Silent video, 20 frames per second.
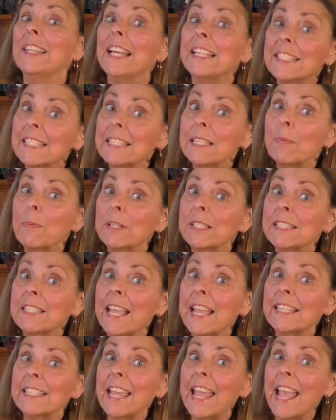let's see what
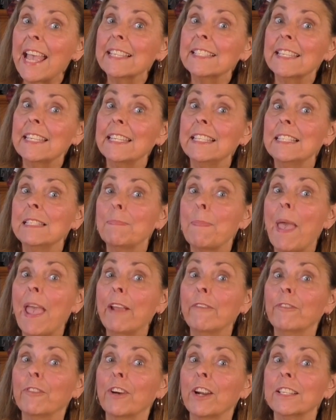Santa has in his
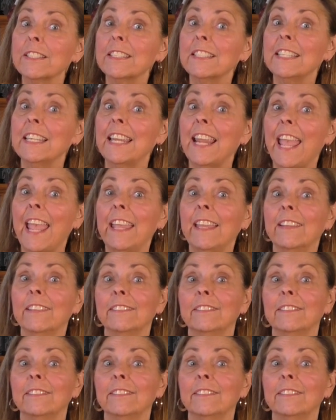bag for us today.